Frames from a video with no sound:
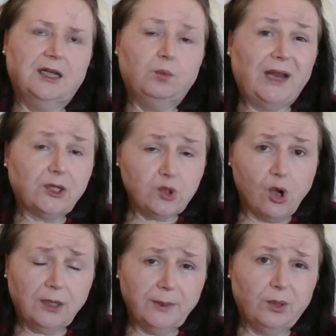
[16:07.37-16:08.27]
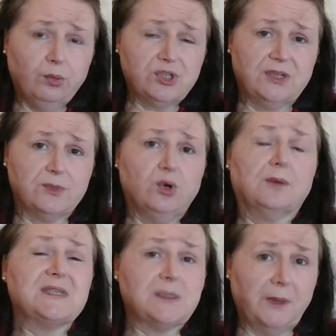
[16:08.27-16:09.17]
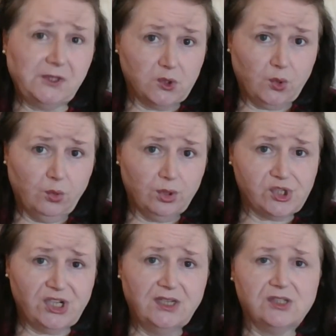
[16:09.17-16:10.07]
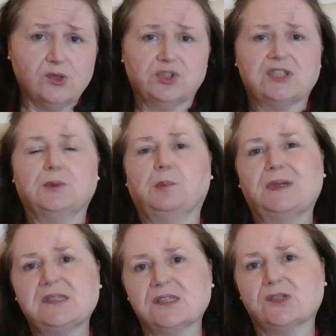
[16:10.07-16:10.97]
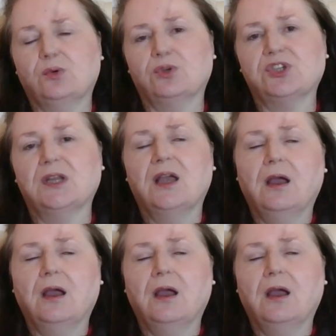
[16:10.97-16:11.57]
And when I talk about coaching, I'm talking about spiritual coaching. It's not just about business coaching.